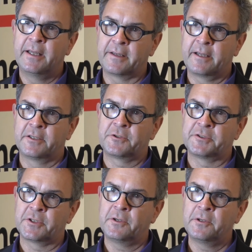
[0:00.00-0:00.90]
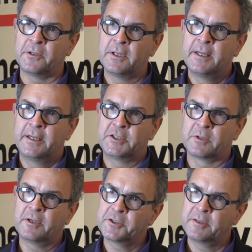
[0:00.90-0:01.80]
and the council as a whole
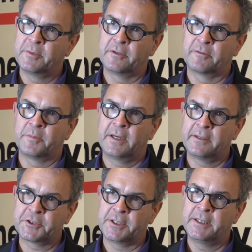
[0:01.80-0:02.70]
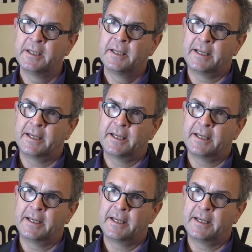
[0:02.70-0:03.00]
has largely been over policy